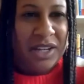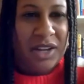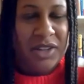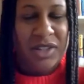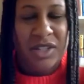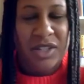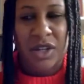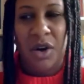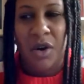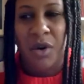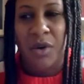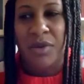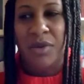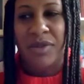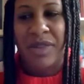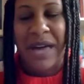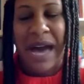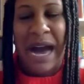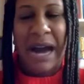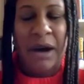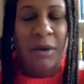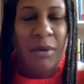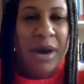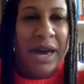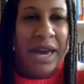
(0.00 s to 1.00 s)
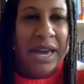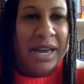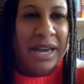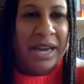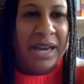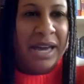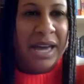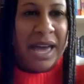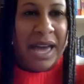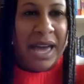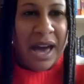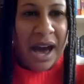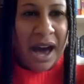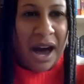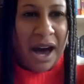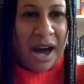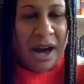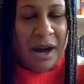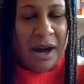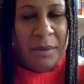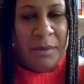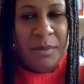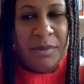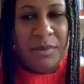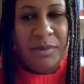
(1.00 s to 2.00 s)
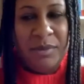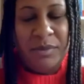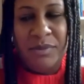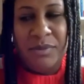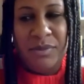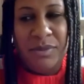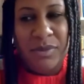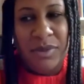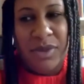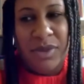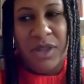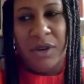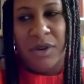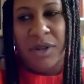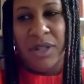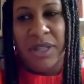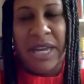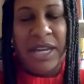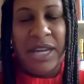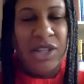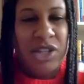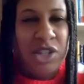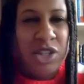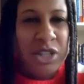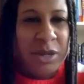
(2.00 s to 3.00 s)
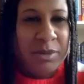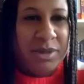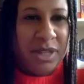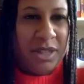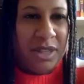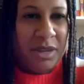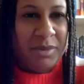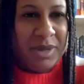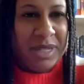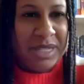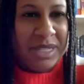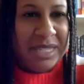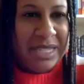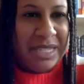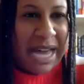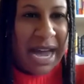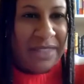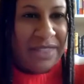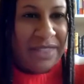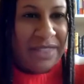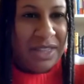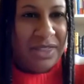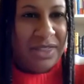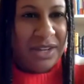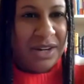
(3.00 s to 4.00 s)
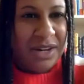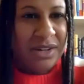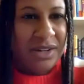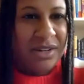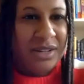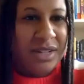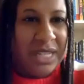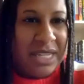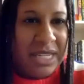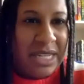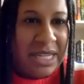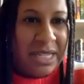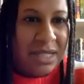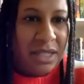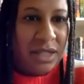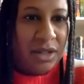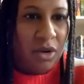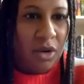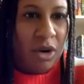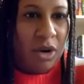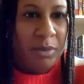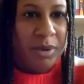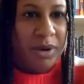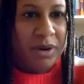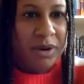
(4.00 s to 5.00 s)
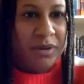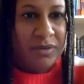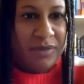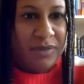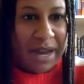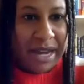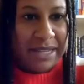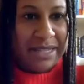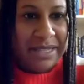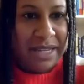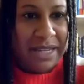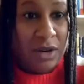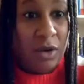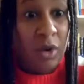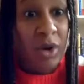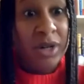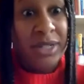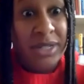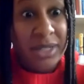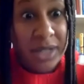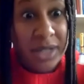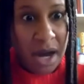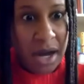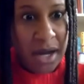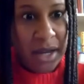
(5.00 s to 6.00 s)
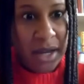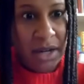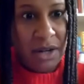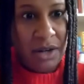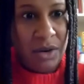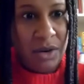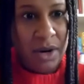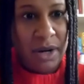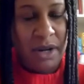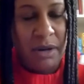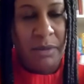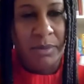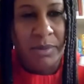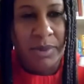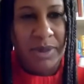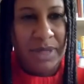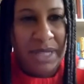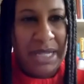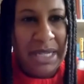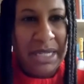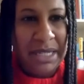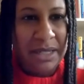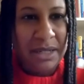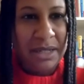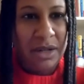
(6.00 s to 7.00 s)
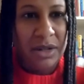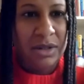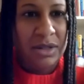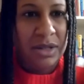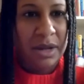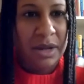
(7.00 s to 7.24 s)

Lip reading: so that way the relationship to them is not that they're neat or perfected or done or complete or